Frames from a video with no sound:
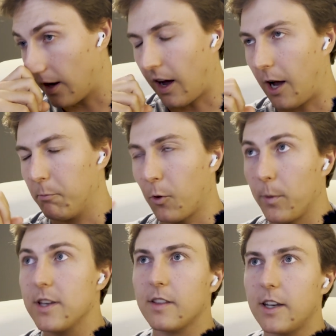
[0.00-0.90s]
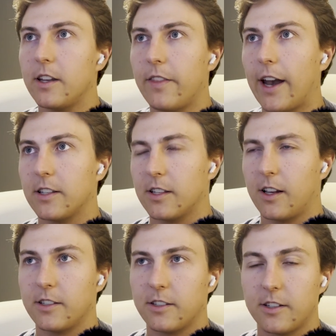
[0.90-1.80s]
The reason they did that is
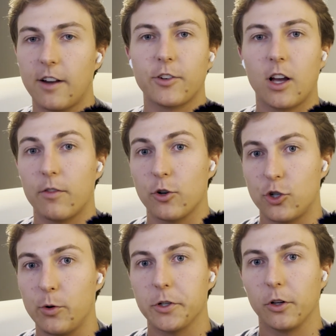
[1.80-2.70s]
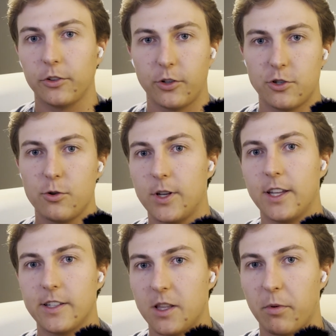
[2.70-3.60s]
because it's enough to cover 2 adults and 2
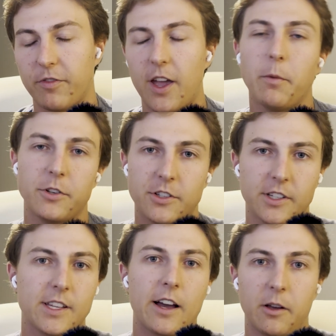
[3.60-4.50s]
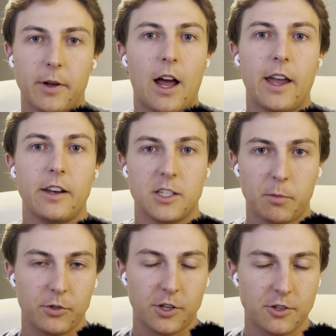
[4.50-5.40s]
kids at the buffet, which is exactly what Hyatt is
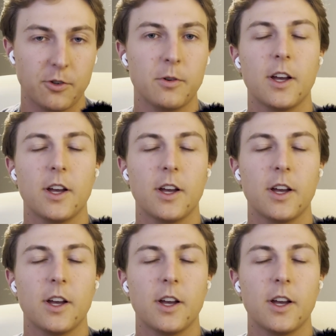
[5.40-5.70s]
supposed to do,